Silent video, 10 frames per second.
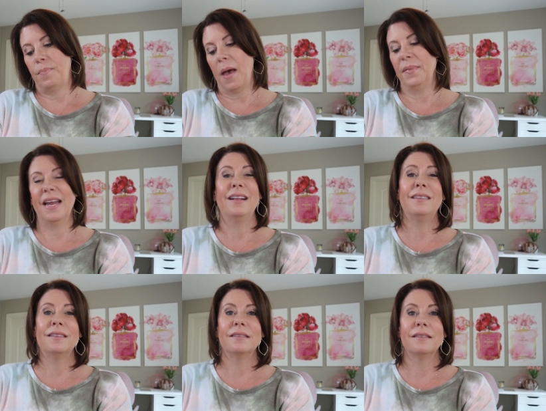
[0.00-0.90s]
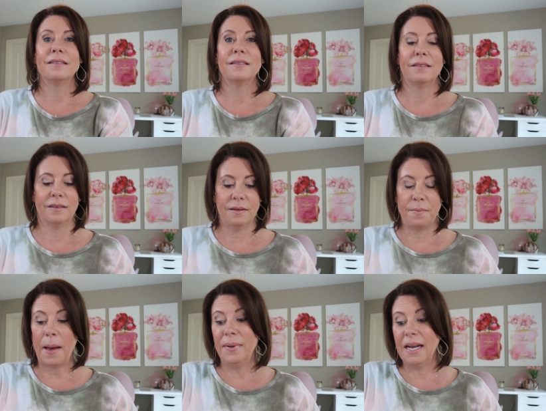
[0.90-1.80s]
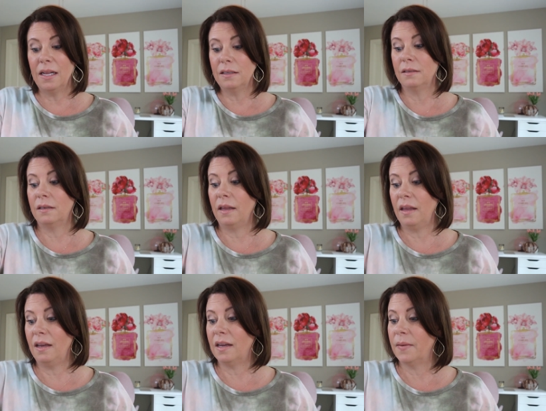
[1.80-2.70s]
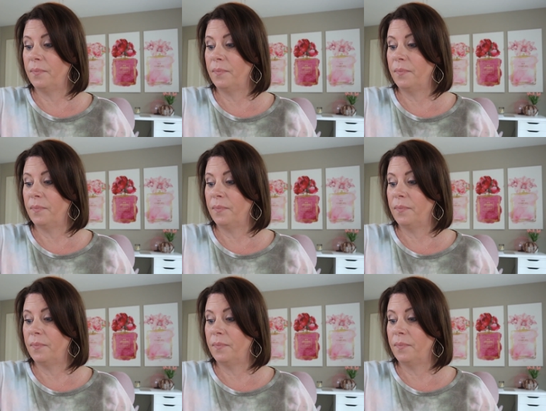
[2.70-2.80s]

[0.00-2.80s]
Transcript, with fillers: Papinelle. Papinelle, I think.